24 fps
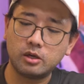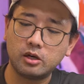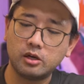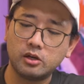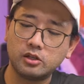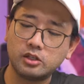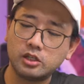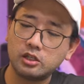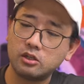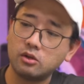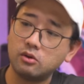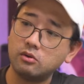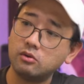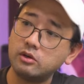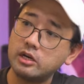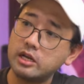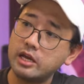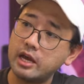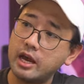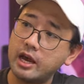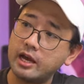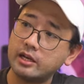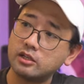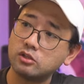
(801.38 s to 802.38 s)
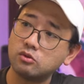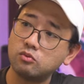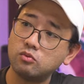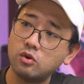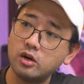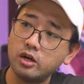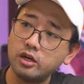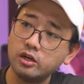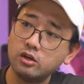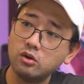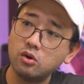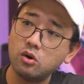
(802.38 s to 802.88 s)
because it only has
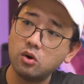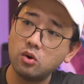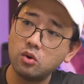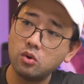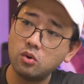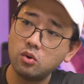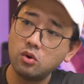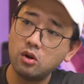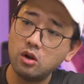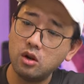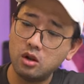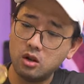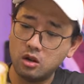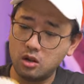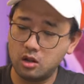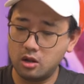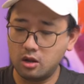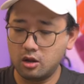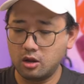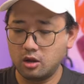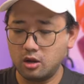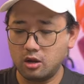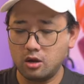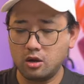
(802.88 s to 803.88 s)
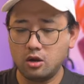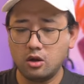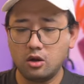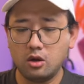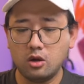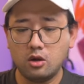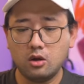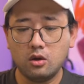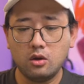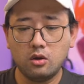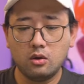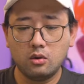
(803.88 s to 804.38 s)
one hole,
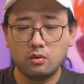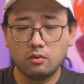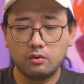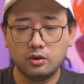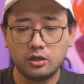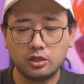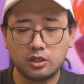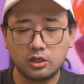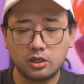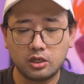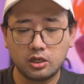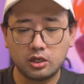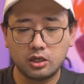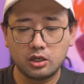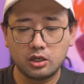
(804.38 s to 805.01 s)
which